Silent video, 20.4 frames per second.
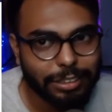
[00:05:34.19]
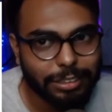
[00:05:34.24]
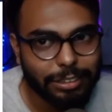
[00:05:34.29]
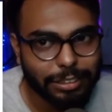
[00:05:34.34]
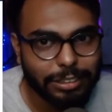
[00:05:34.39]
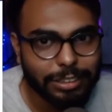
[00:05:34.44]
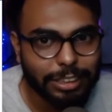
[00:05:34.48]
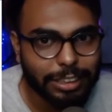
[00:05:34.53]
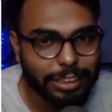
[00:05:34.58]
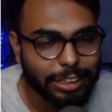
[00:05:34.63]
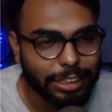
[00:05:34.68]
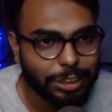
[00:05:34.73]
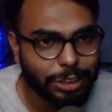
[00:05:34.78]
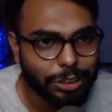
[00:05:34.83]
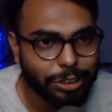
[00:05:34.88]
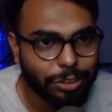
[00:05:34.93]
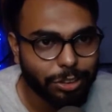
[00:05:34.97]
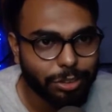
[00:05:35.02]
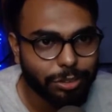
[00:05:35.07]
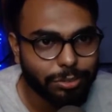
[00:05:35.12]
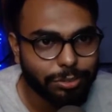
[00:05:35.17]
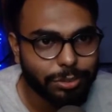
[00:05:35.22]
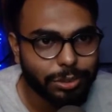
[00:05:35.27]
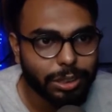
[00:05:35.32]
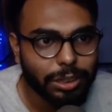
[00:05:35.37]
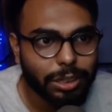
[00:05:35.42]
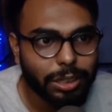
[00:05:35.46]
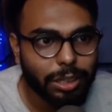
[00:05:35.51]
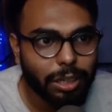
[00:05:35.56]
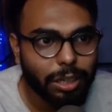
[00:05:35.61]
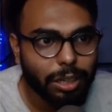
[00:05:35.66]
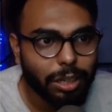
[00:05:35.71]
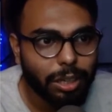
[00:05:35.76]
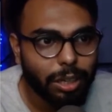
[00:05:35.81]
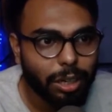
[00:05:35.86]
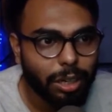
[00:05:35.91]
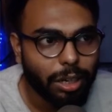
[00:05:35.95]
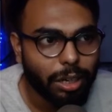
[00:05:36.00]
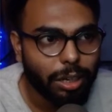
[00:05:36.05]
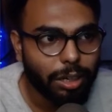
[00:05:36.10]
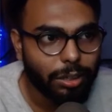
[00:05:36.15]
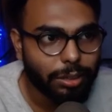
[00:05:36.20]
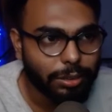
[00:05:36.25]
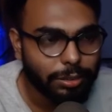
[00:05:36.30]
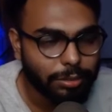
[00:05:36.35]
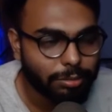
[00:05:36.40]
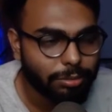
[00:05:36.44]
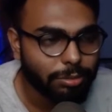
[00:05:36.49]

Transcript: selection of uh,